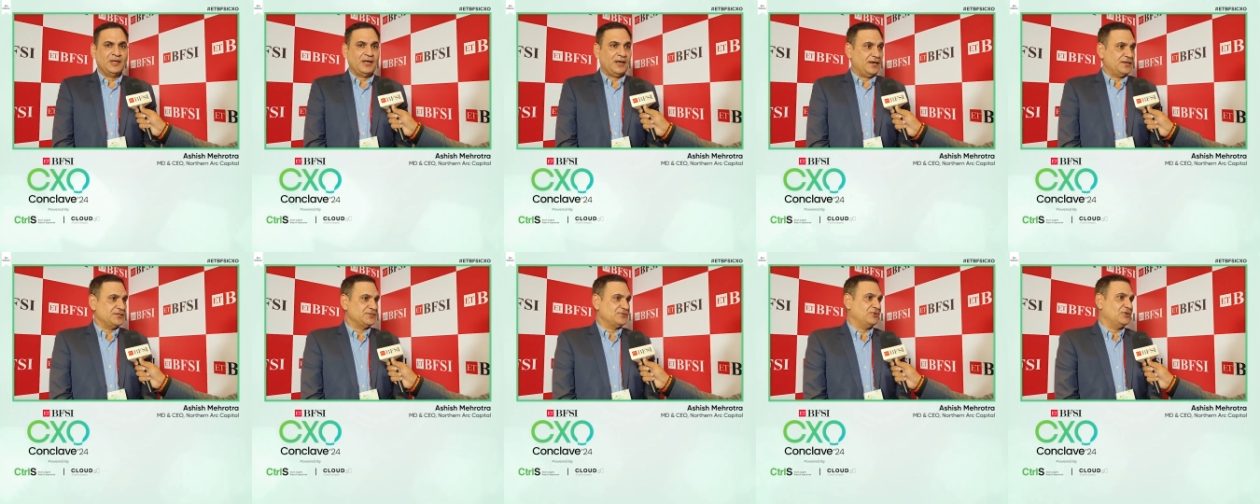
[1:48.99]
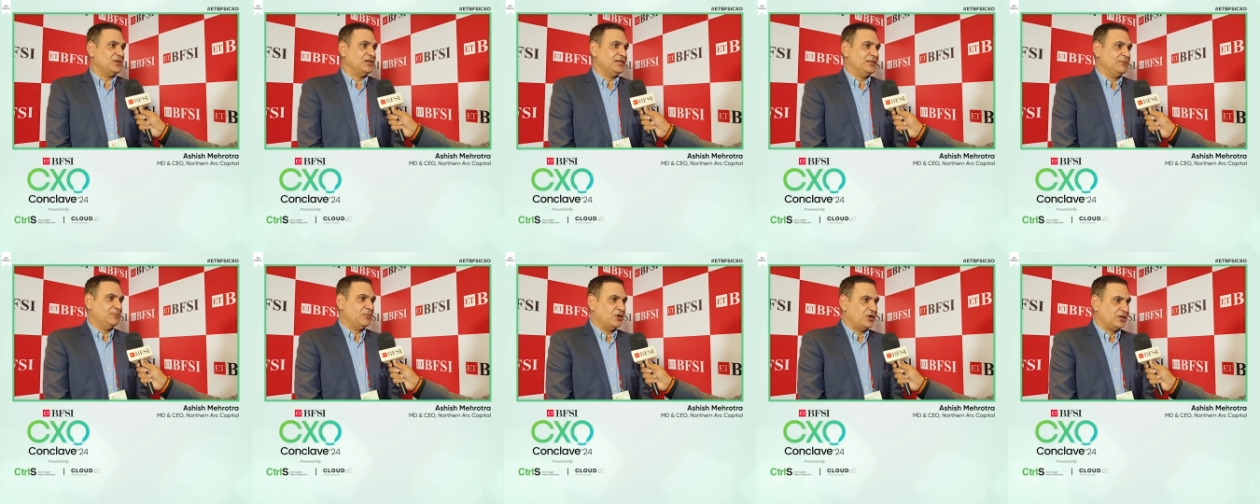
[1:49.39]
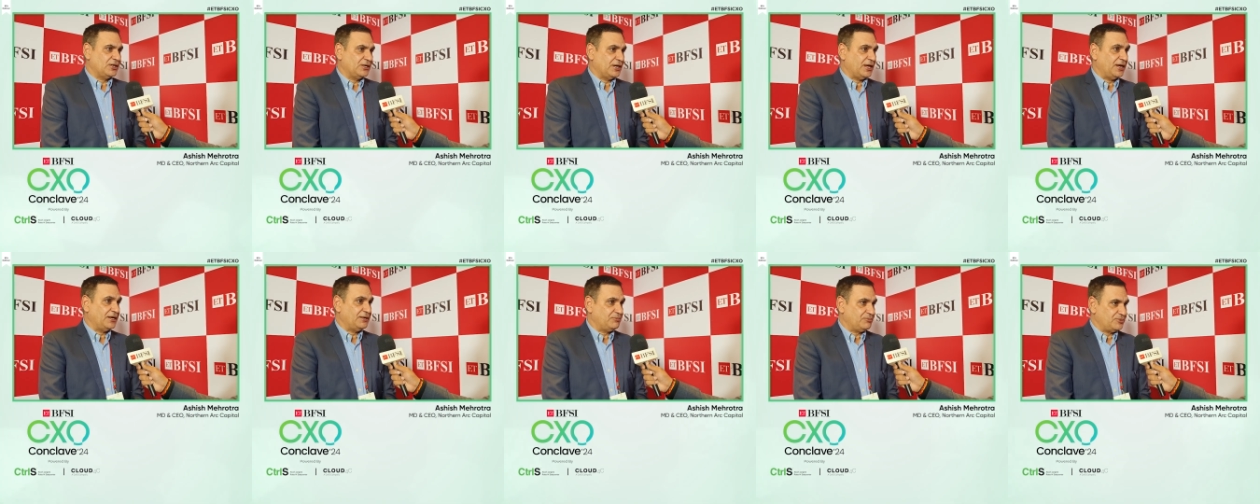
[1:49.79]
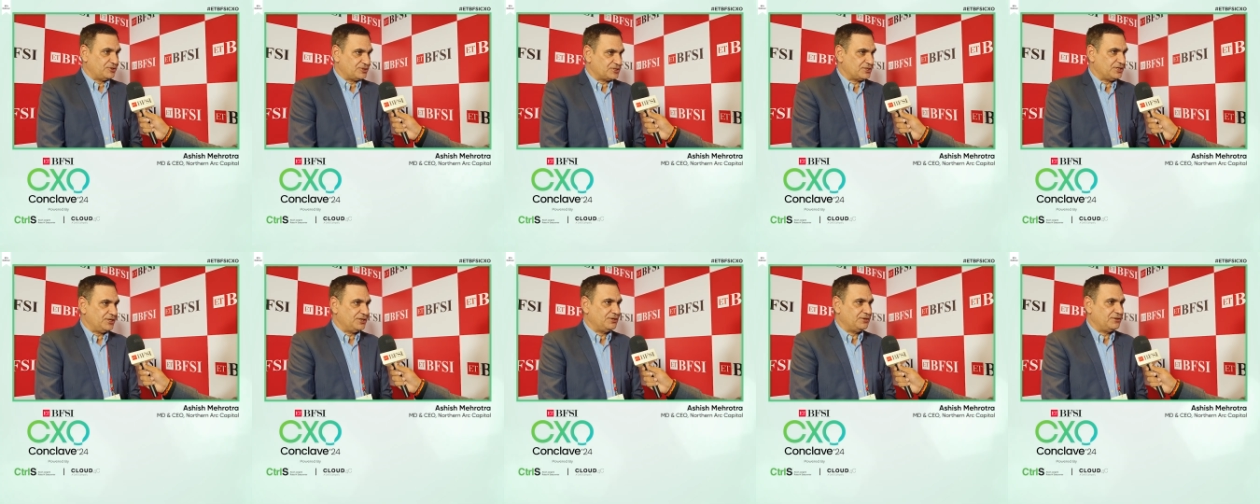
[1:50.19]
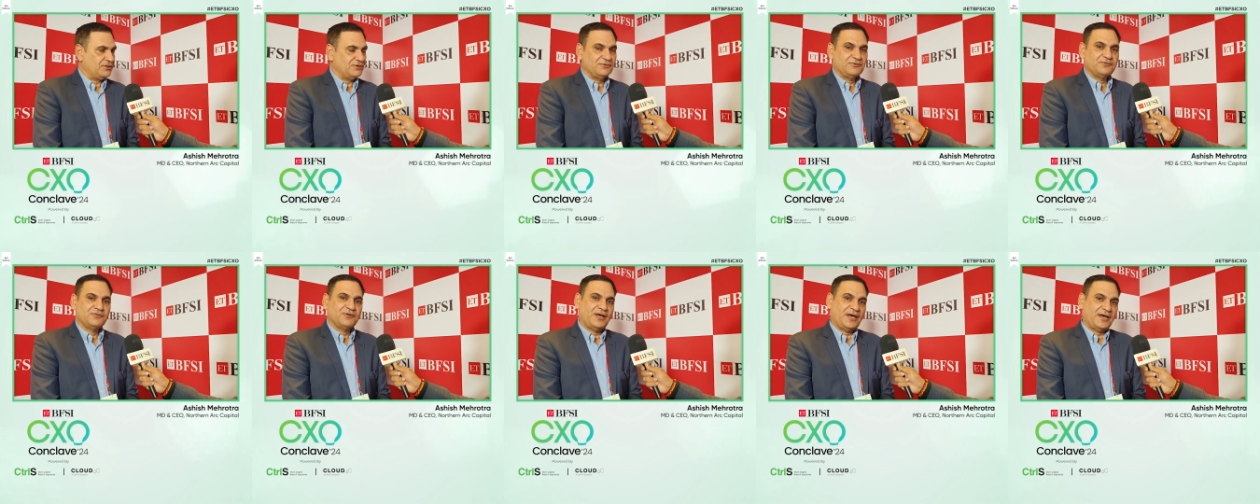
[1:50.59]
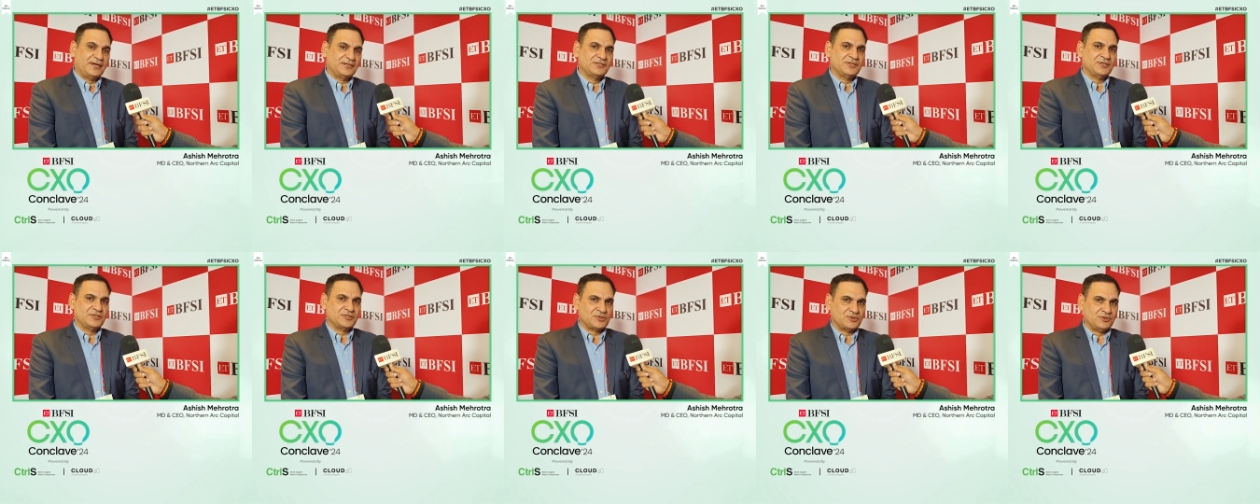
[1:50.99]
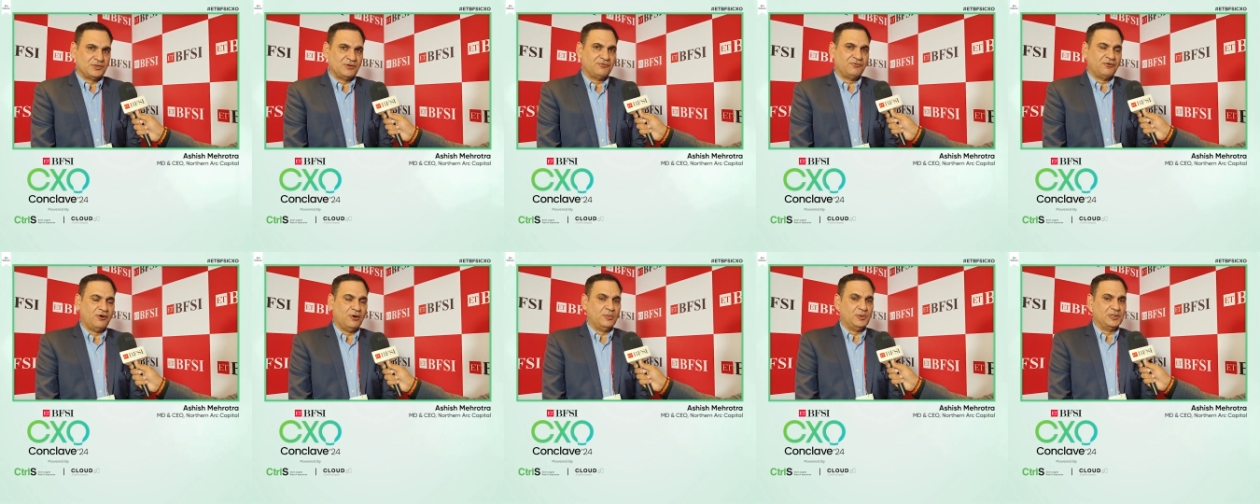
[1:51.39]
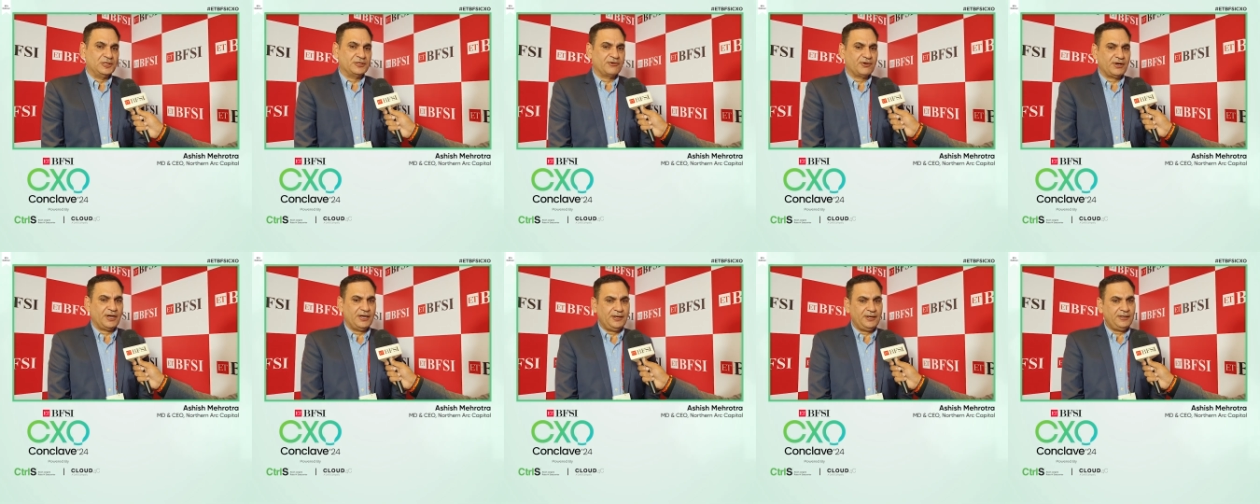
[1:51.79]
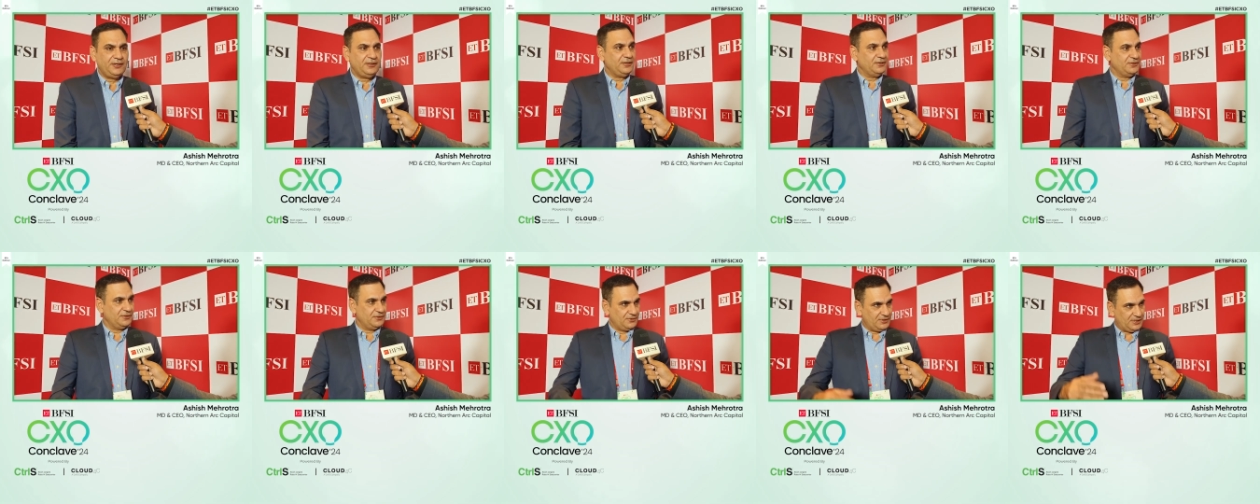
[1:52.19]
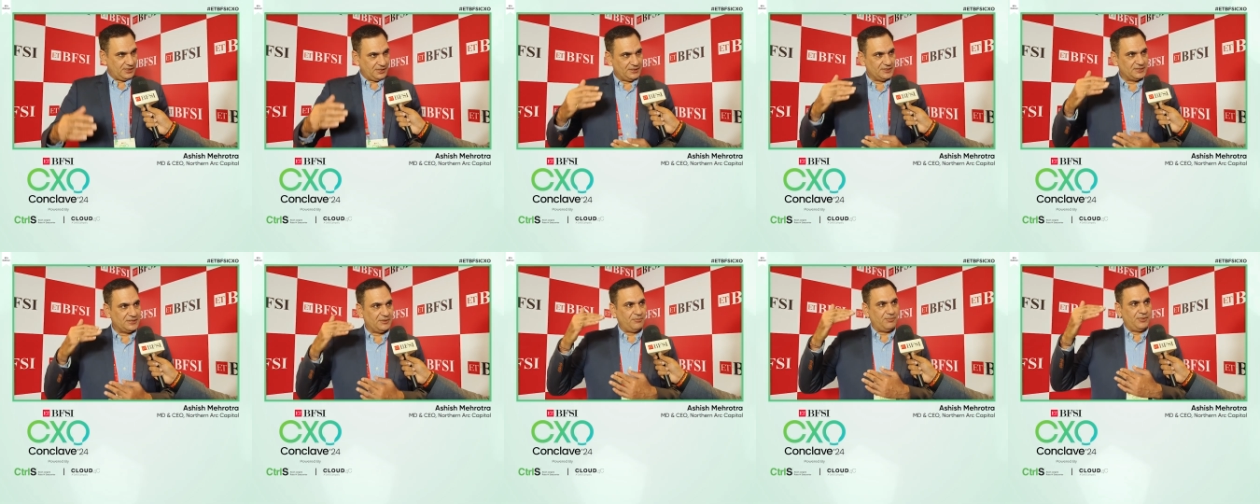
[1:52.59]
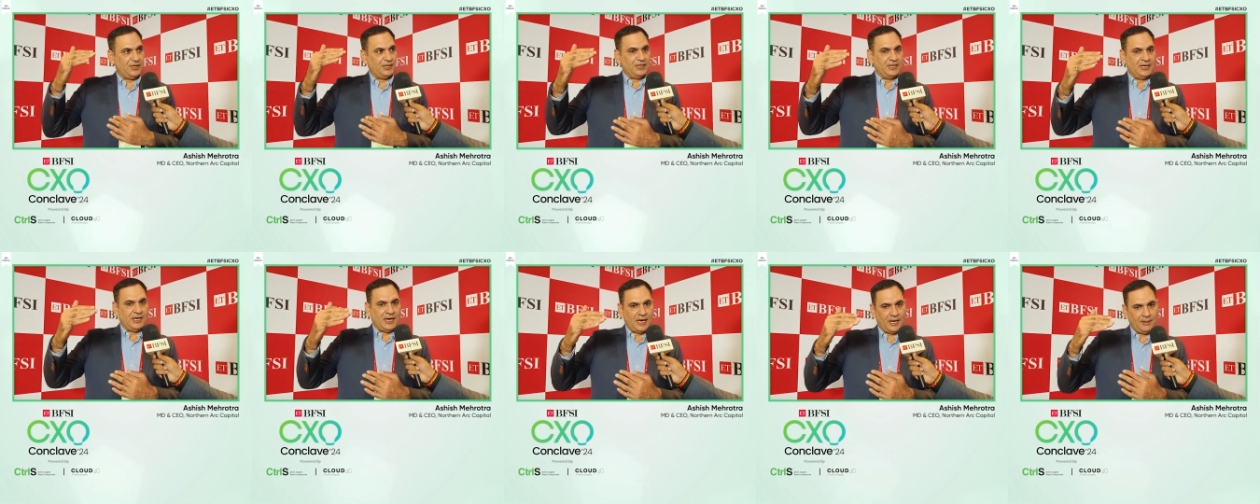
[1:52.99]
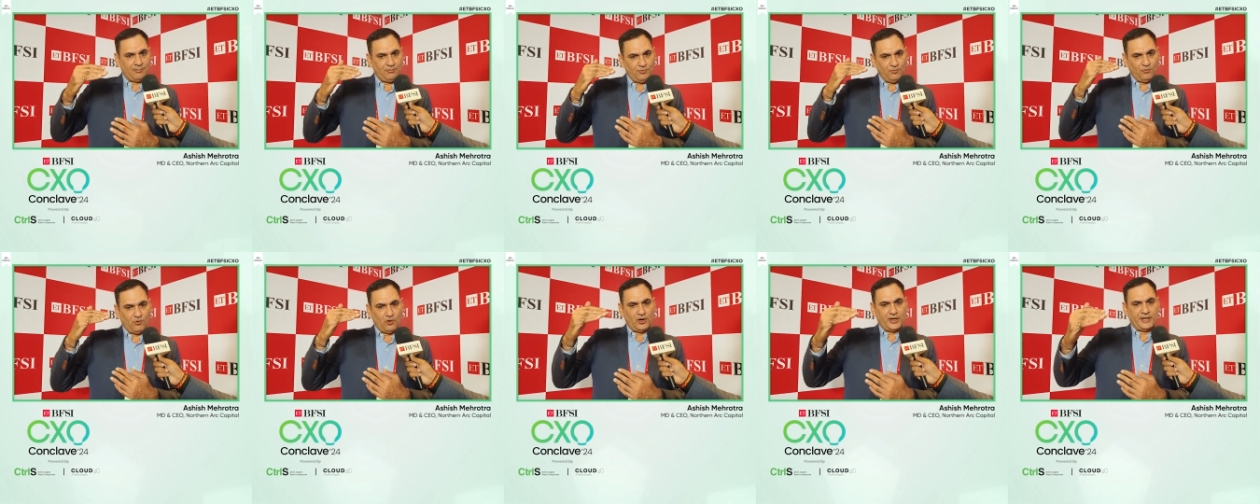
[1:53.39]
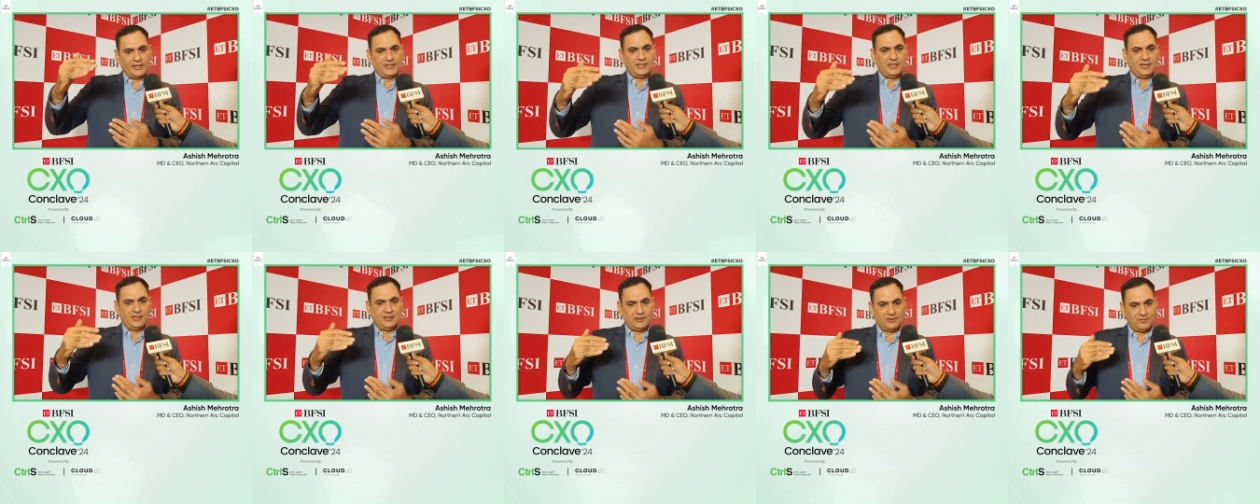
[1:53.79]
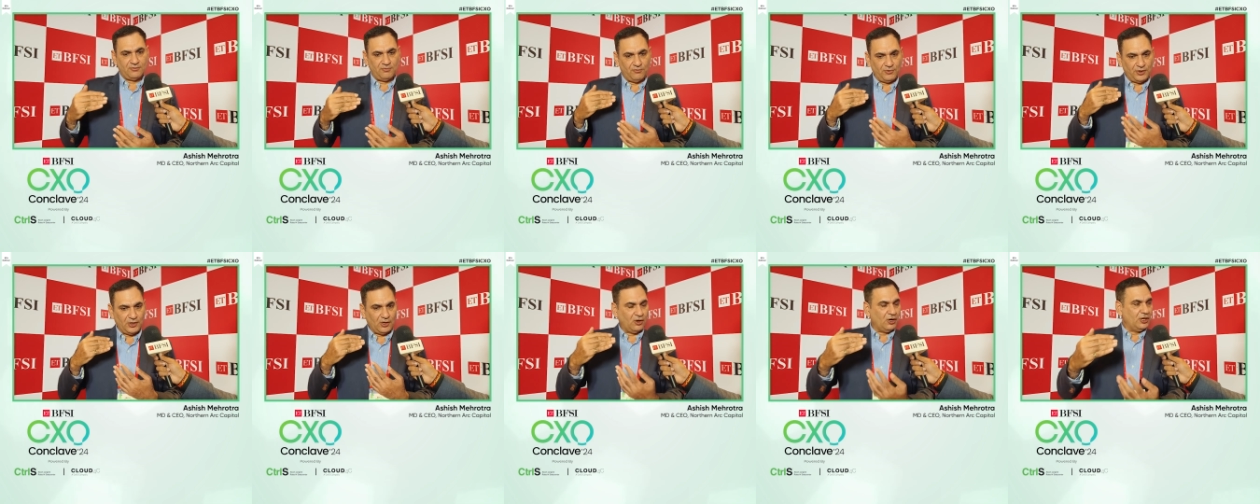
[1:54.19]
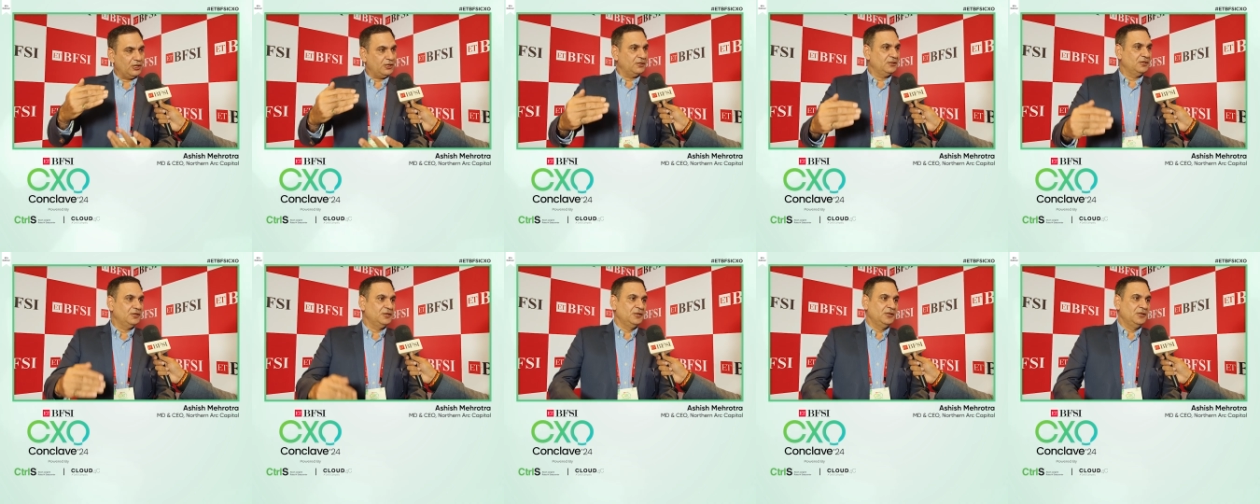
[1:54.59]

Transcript: has only about 9 percent of access to the formal credit there is a big gap void there we all